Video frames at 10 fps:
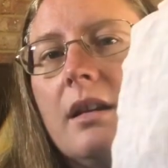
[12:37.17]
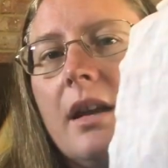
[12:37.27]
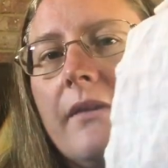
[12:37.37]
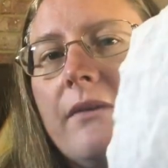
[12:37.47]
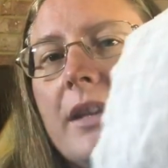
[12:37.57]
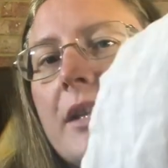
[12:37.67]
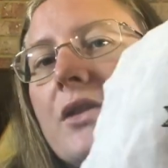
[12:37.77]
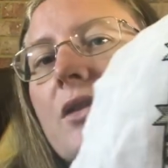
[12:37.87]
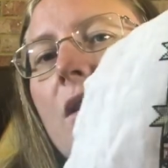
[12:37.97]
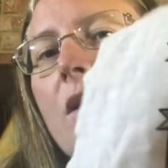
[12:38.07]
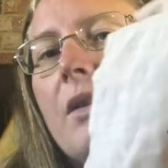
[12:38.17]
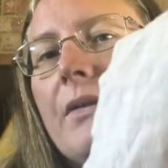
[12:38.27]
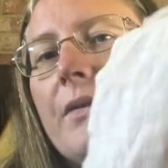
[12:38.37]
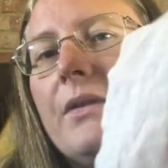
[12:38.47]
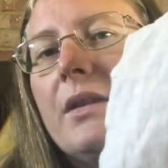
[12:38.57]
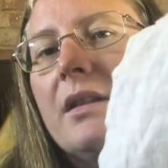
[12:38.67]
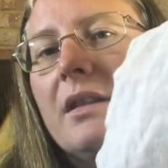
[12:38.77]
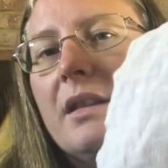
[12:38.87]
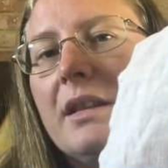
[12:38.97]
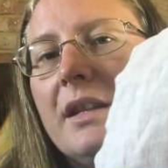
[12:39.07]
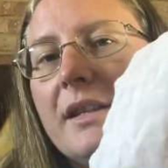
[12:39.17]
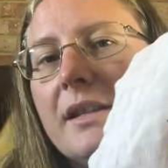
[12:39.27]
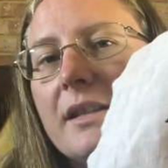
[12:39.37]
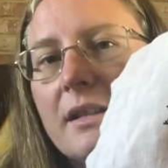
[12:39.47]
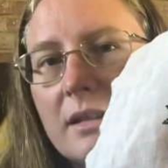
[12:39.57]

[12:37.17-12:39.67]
I finished off this.